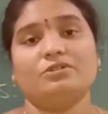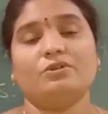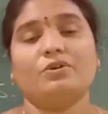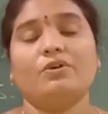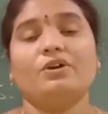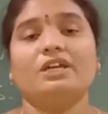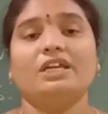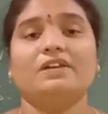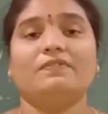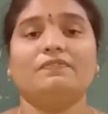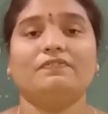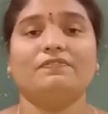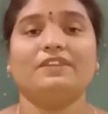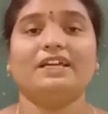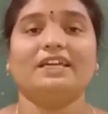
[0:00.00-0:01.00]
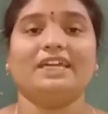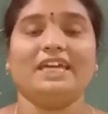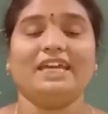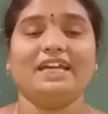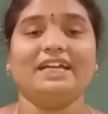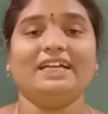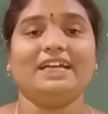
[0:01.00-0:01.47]
So if the
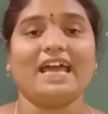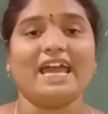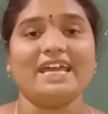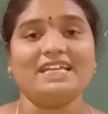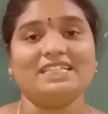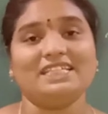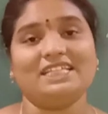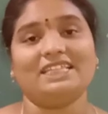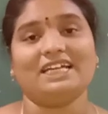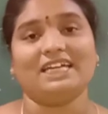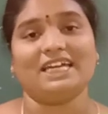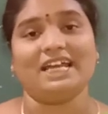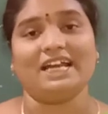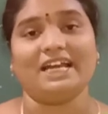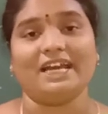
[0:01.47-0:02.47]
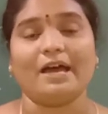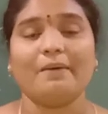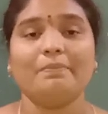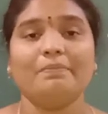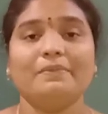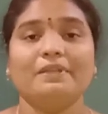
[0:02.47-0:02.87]
king dies in the kingdom,